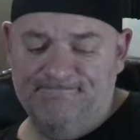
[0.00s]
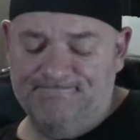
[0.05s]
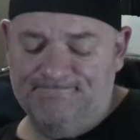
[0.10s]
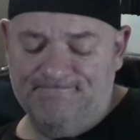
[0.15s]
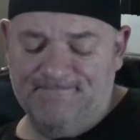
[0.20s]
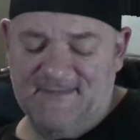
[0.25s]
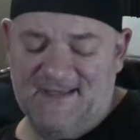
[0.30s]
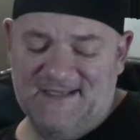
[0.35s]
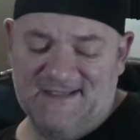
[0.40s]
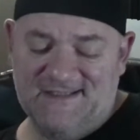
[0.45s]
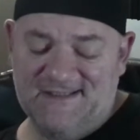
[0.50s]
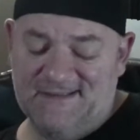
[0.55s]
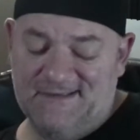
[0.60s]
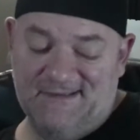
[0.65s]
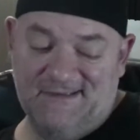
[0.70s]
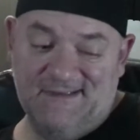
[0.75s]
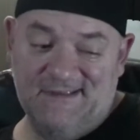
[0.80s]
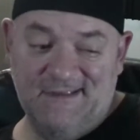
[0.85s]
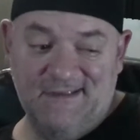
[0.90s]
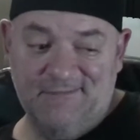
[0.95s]

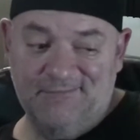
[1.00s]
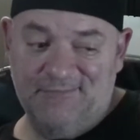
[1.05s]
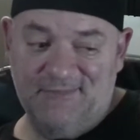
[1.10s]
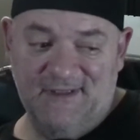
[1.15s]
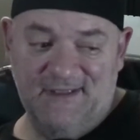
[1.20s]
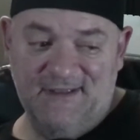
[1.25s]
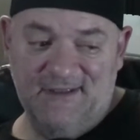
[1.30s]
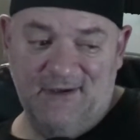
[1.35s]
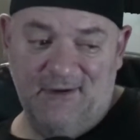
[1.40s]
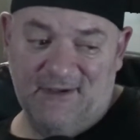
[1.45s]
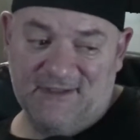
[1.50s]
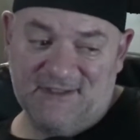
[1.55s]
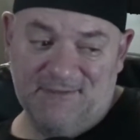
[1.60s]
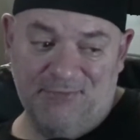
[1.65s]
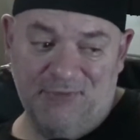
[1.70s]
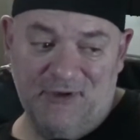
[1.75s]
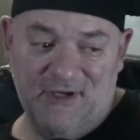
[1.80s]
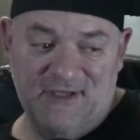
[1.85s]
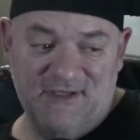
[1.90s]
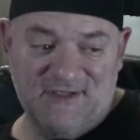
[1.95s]
it's a
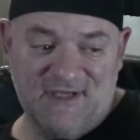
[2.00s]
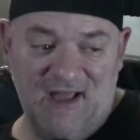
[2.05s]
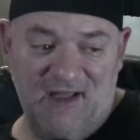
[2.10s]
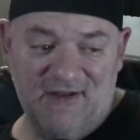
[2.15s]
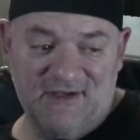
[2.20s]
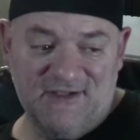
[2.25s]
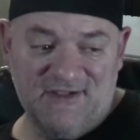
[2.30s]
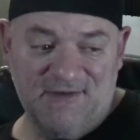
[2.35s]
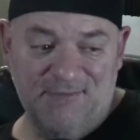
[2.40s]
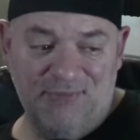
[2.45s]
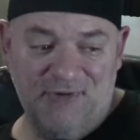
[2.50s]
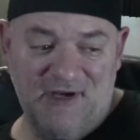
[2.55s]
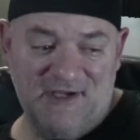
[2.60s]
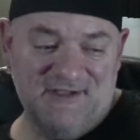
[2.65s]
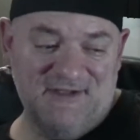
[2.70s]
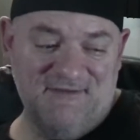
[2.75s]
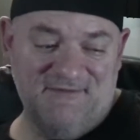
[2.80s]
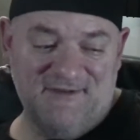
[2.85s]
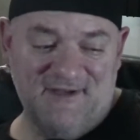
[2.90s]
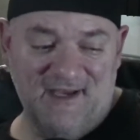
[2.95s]
pretty solid
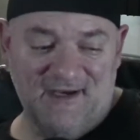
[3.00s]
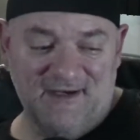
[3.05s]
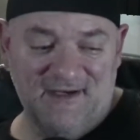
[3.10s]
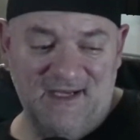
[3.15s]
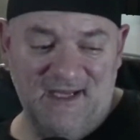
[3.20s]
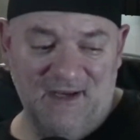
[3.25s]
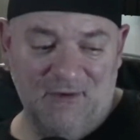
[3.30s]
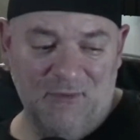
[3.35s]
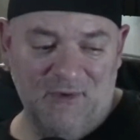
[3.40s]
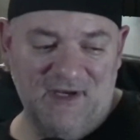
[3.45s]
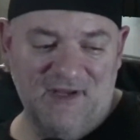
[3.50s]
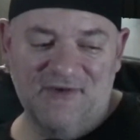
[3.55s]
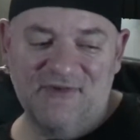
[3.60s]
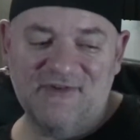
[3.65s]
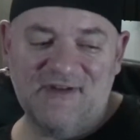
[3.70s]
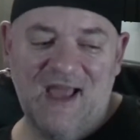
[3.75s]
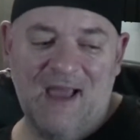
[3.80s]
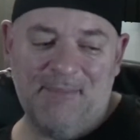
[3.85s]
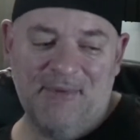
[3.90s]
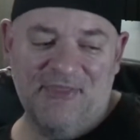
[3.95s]
suppressive technique when you
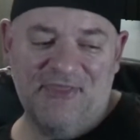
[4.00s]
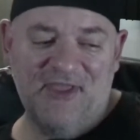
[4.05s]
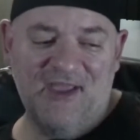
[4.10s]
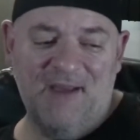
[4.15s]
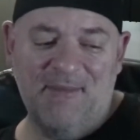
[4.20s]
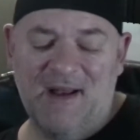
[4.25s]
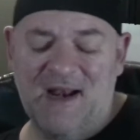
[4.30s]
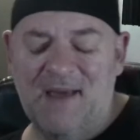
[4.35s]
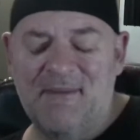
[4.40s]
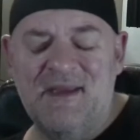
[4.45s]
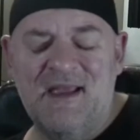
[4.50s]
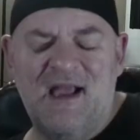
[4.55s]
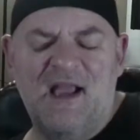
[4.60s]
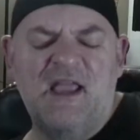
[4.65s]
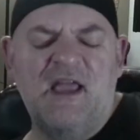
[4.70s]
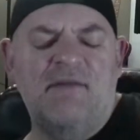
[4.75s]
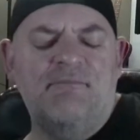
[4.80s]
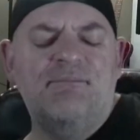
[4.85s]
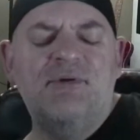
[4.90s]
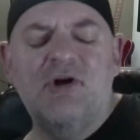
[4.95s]
stop and think about it. I mean,
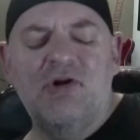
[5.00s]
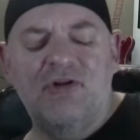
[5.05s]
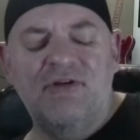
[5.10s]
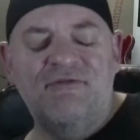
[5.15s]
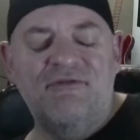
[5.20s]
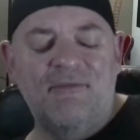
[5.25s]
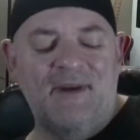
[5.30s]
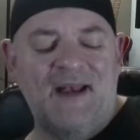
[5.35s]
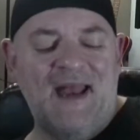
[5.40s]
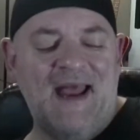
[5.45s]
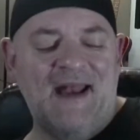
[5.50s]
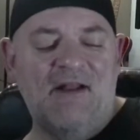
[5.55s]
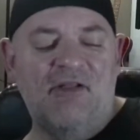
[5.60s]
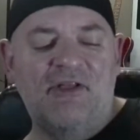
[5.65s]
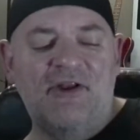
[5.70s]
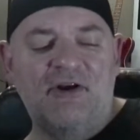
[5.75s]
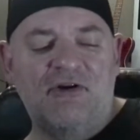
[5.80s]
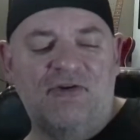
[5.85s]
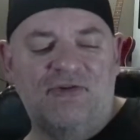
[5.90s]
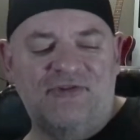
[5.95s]
again, purely from an
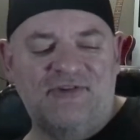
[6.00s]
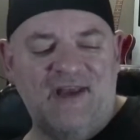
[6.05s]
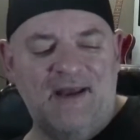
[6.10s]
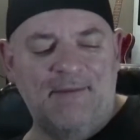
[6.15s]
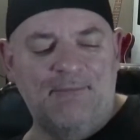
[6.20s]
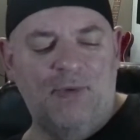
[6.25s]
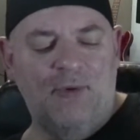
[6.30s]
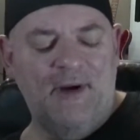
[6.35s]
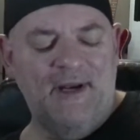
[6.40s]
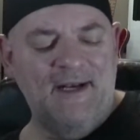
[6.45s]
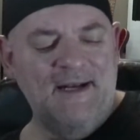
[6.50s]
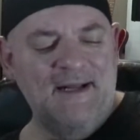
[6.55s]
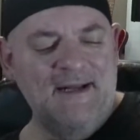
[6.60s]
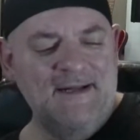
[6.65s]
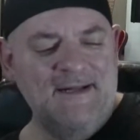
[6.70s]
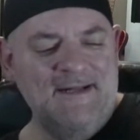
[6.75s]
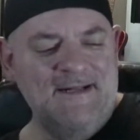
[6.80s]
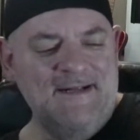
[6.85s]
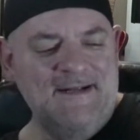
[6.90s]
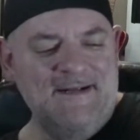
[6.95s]
analytical standpoint,
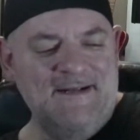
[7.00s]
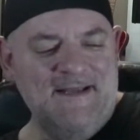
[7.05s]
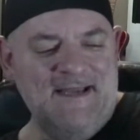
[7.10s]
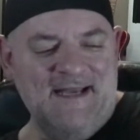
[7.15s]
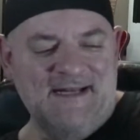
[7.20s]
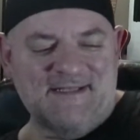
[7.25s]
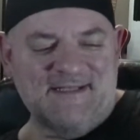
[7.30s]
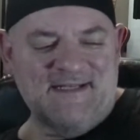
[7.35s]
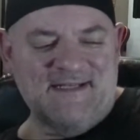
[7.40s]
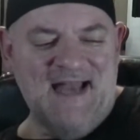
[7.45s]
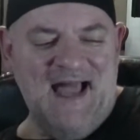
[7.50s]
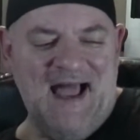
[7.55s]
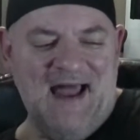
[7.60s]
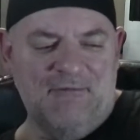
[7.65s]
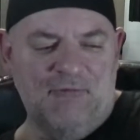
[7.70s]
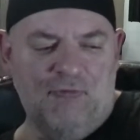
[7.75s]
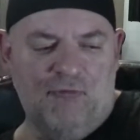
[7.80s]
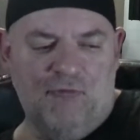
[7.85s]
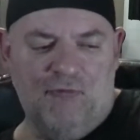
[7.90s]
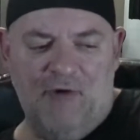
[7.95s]
it's not
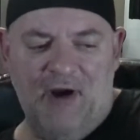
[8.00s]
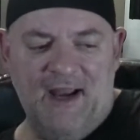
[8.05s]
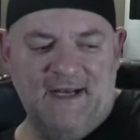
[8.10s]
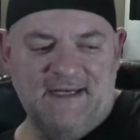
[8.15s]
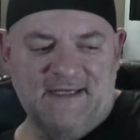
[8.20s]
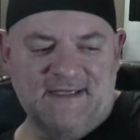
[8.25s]
right.